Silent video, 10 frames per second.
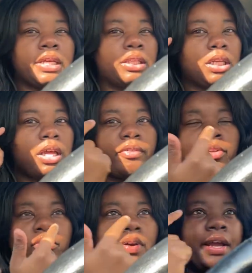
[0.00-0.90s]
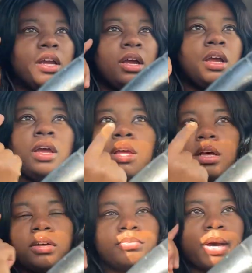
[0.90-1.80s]
at the left and right
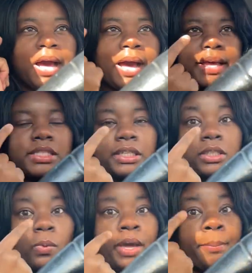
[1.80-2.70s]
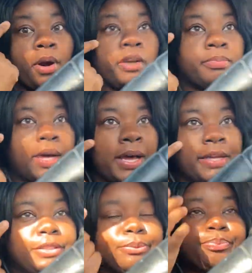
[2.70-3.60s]
of my eyes like the white part of my
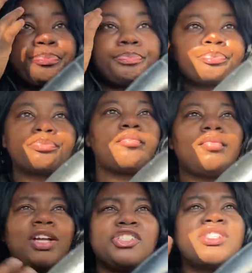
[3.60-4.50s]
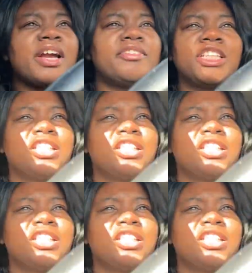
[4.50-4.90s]
eyes she said everything